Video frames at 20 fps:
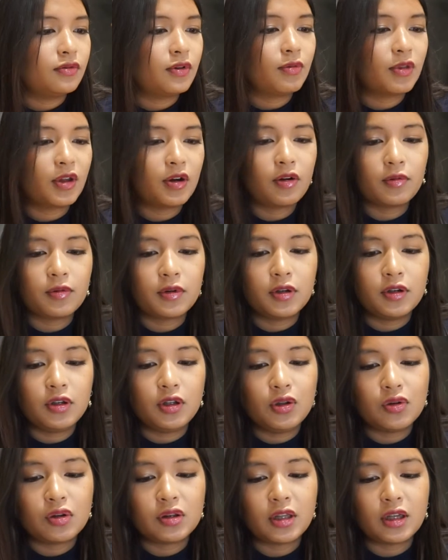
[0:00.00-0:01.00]
from now I'm gonna
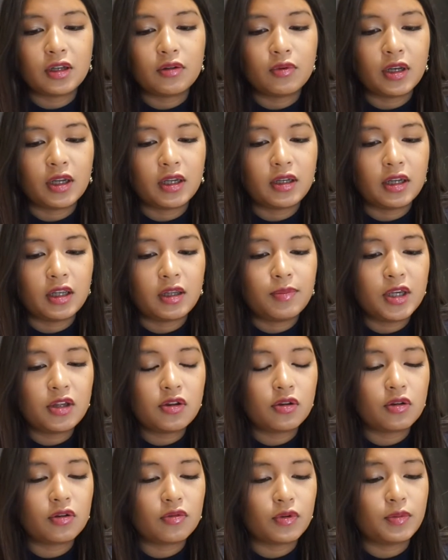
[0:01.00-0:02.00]
use that when I take
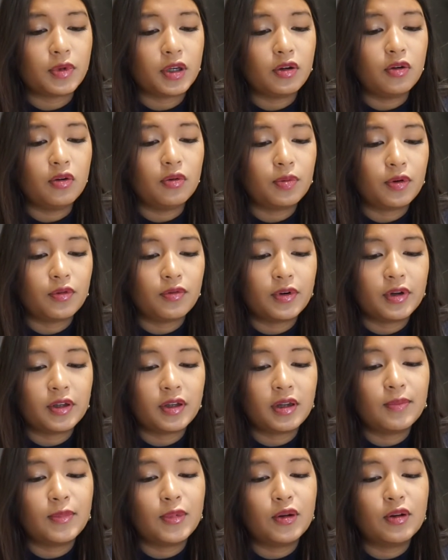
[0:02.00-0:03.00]
pictures with my GoPro, for
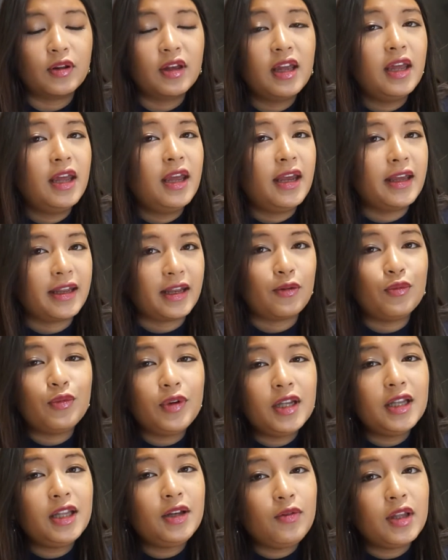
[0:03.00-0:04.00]
example. And I
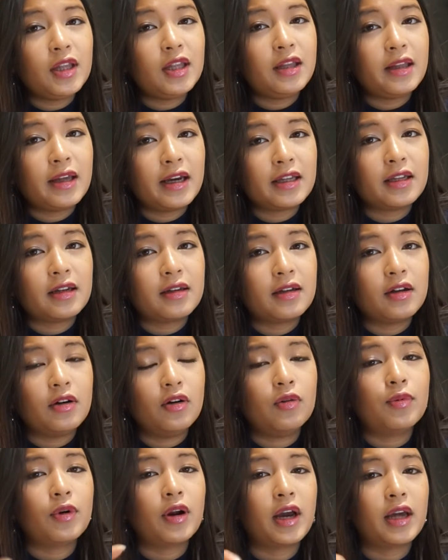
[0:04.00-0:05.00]
really like that the
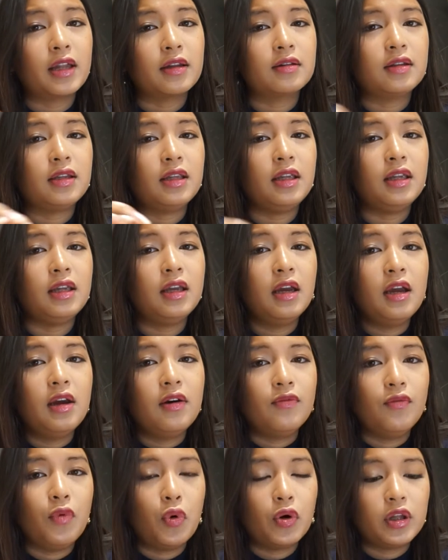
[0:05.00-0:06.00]
GoPro has the
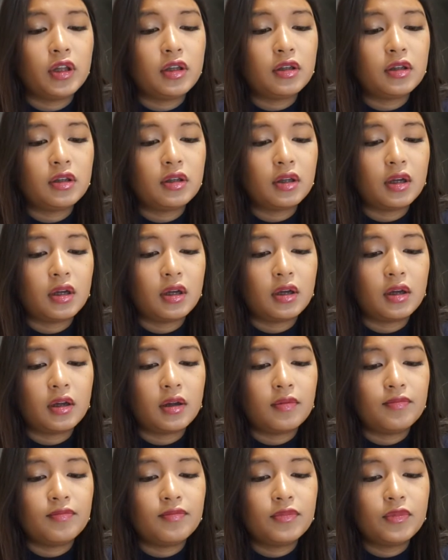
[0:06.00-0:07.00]
voice
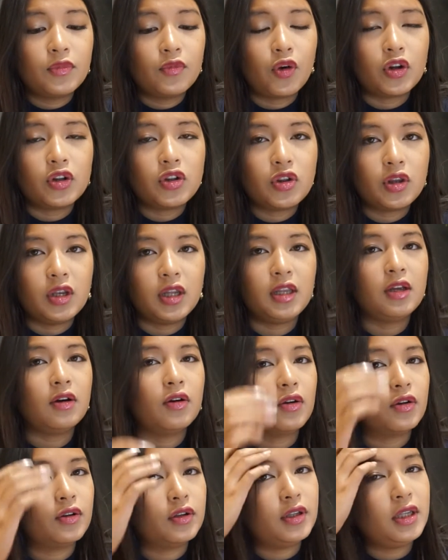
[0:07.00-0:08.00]
functioning
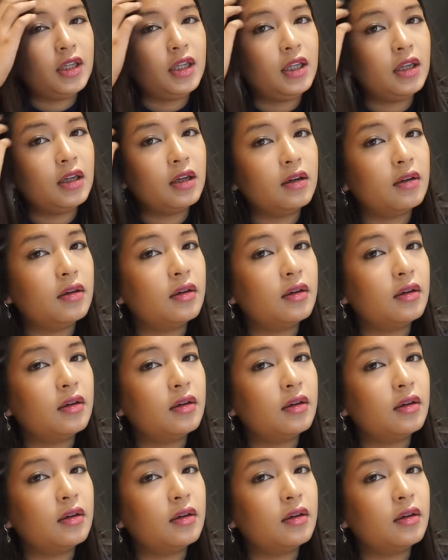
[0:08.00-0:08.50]
on the